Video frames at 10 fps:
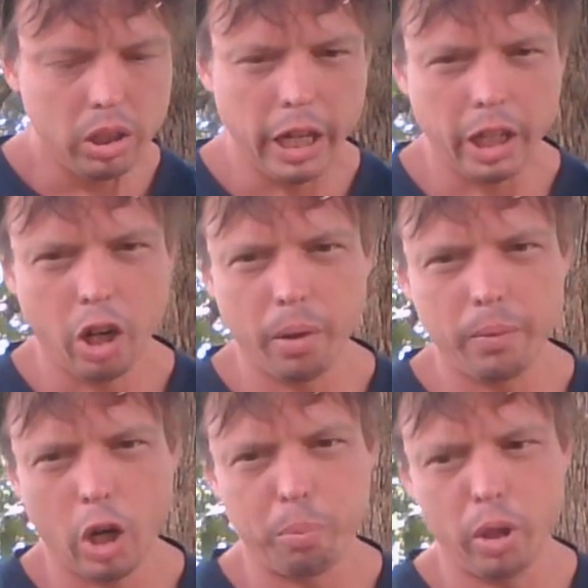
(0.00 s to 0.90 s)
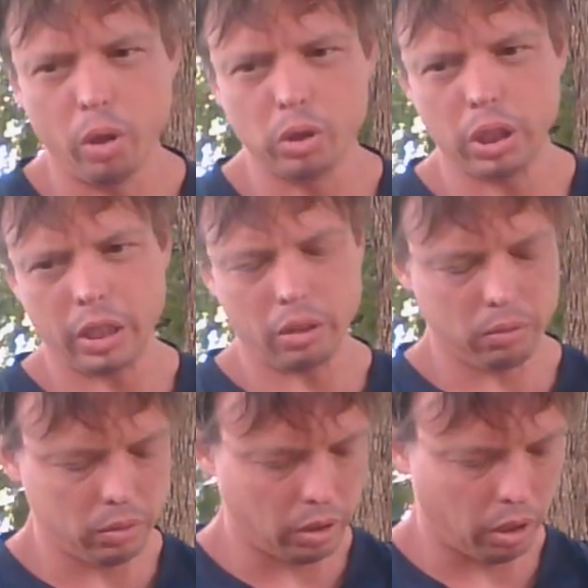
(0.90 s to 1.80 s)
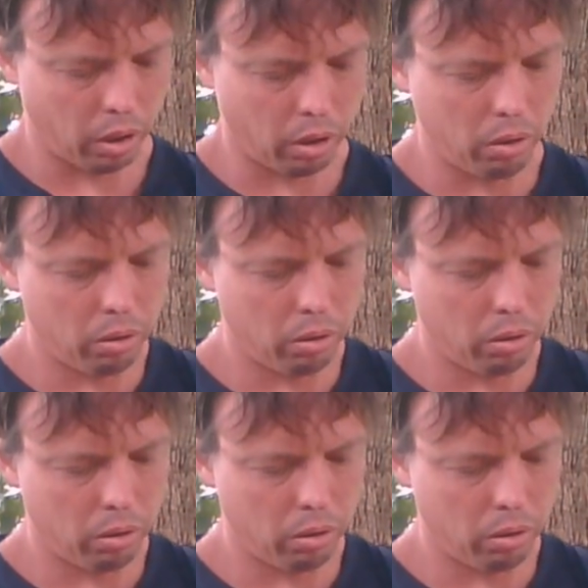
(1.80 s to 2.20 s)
yeah, they're abusing, uh,